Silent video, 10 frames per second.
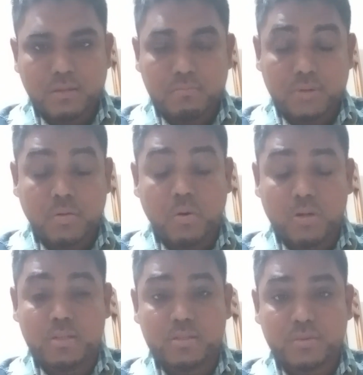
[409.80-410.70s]

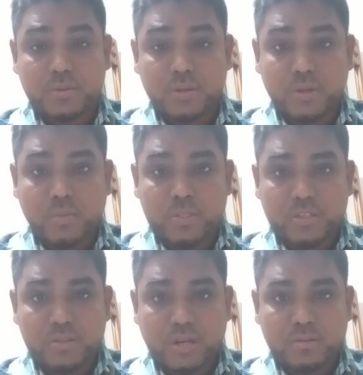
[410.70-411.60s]
orders, which
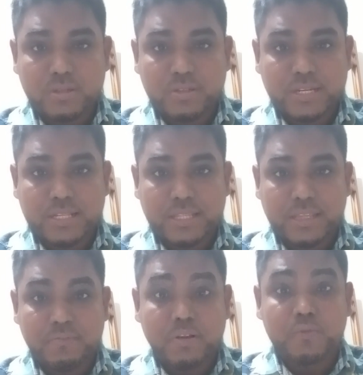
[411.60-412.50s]
is not directly
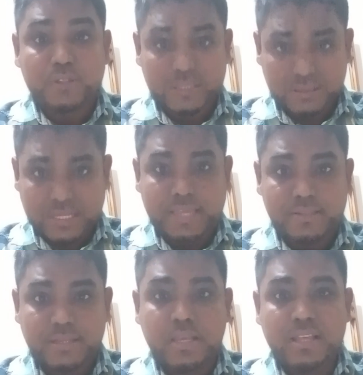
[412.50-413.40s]
involved with the
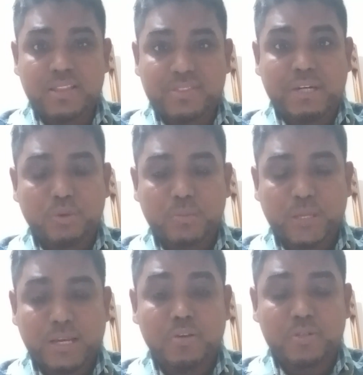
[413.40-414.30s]
case, that will
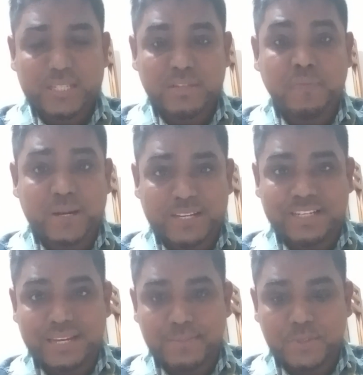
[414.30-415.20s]
be count as a part 8
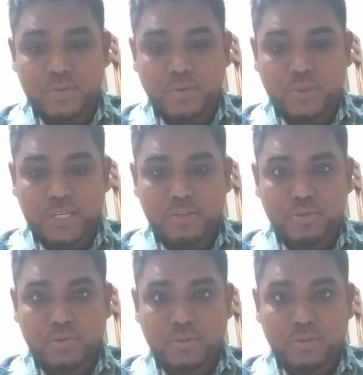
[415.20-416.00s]
claims. So we need to